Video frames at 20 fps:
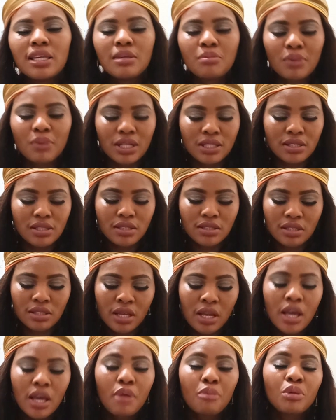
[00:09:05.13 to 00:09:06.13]
keep at it,
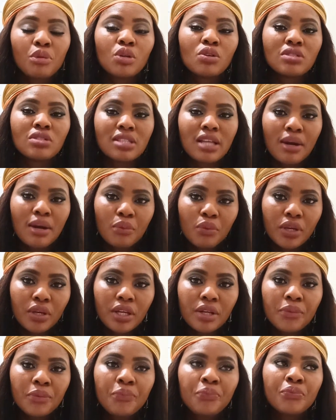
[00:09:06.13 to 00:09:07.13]
because that
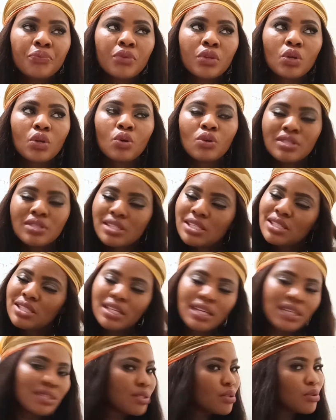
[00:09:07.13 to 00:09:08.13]
way
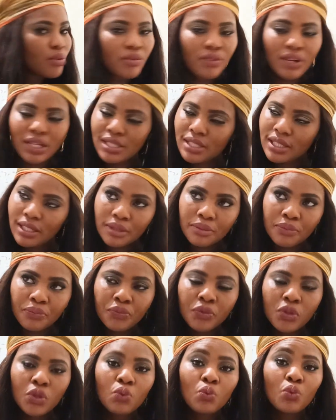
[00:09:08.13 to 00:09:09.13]
consistency over time
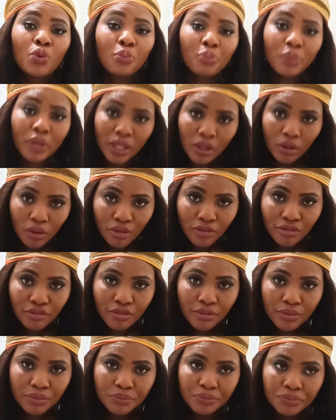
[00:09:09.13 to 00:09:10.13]
will pay
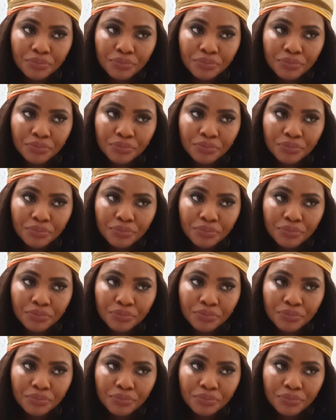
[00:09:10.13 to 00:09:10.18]
off.